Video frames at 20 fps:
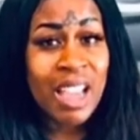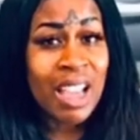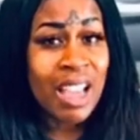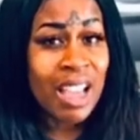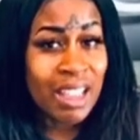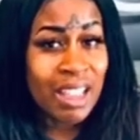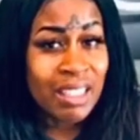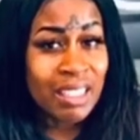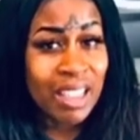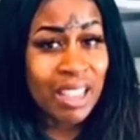
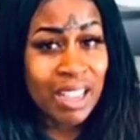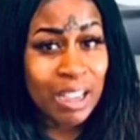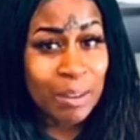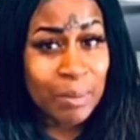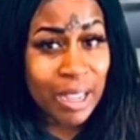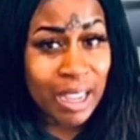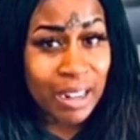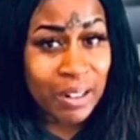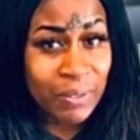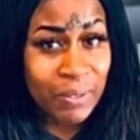I think I'm
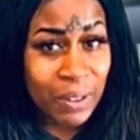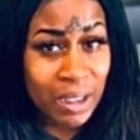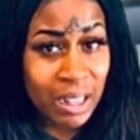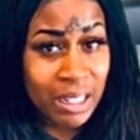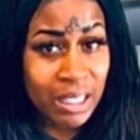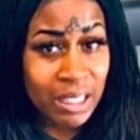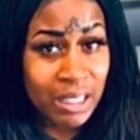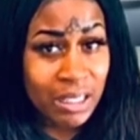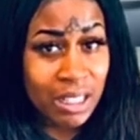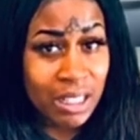kind of
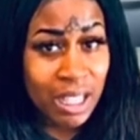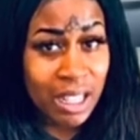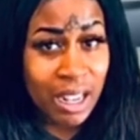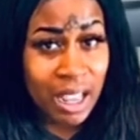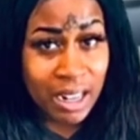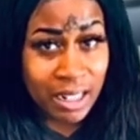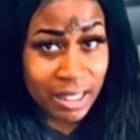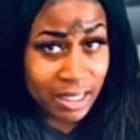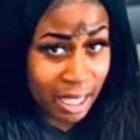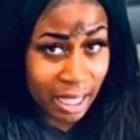funny
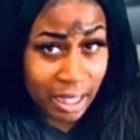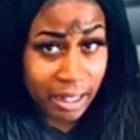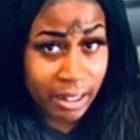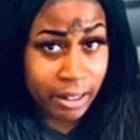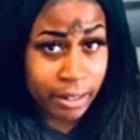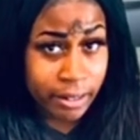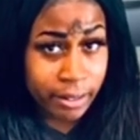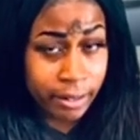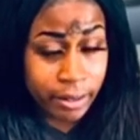and entertaining.